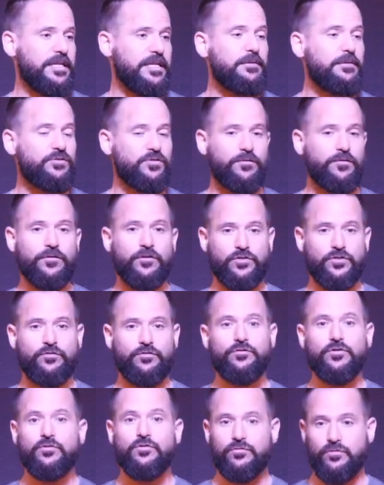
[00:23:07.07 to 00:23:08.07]
He was the first
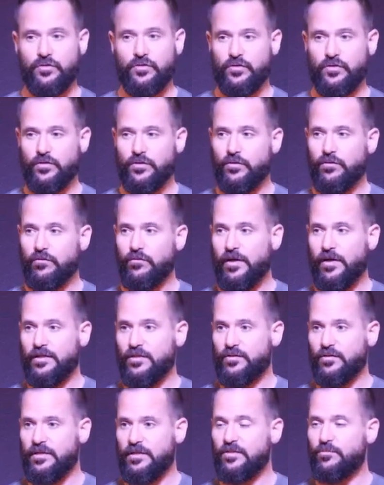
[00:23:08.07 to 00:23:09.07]
fruits, right?
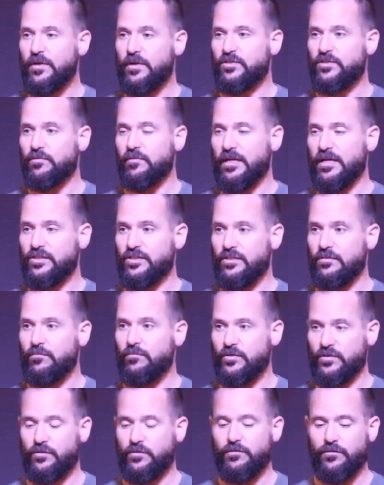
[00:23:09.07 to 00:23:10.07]
So his resurrection
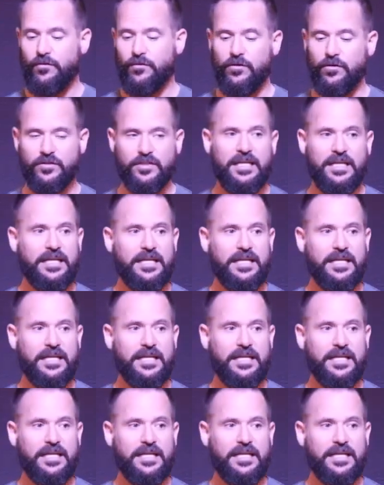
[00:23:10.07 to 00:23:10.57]
was the first.